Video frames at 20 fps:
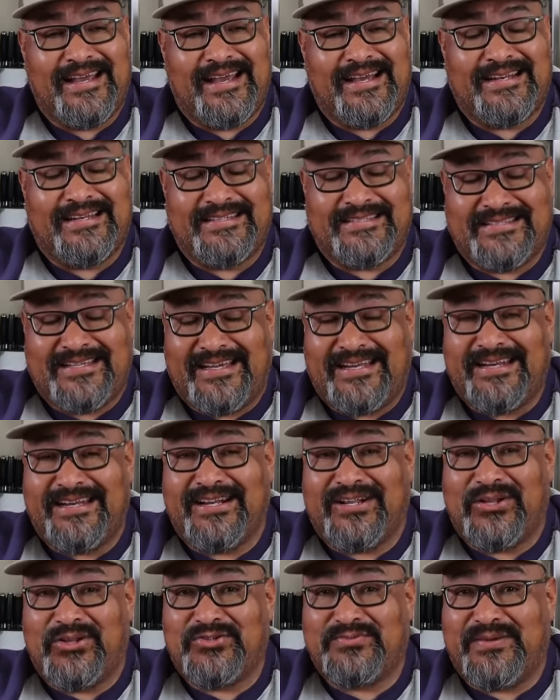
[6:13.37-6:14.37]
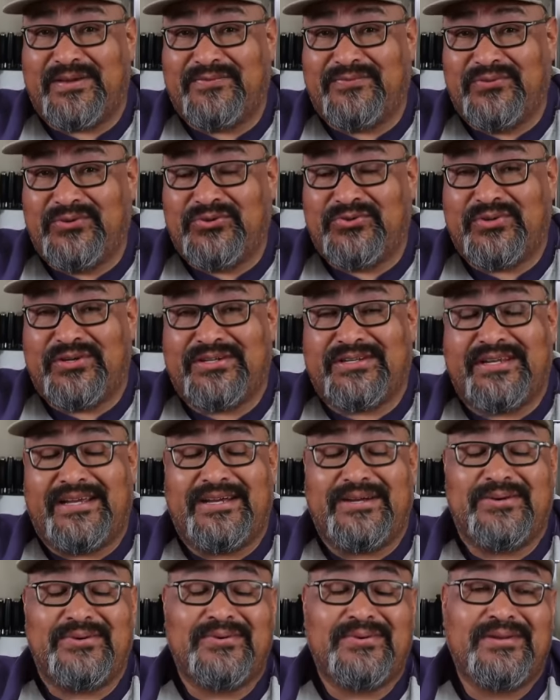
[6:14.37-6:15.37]
I decided to close my food truck
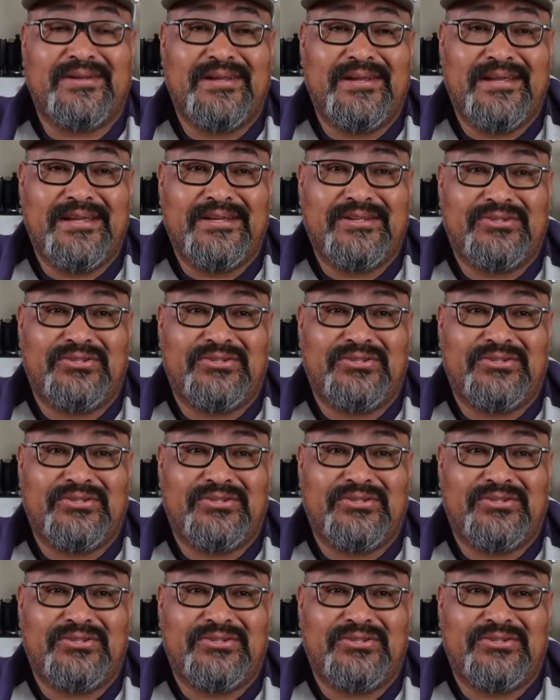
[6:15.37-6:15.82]
down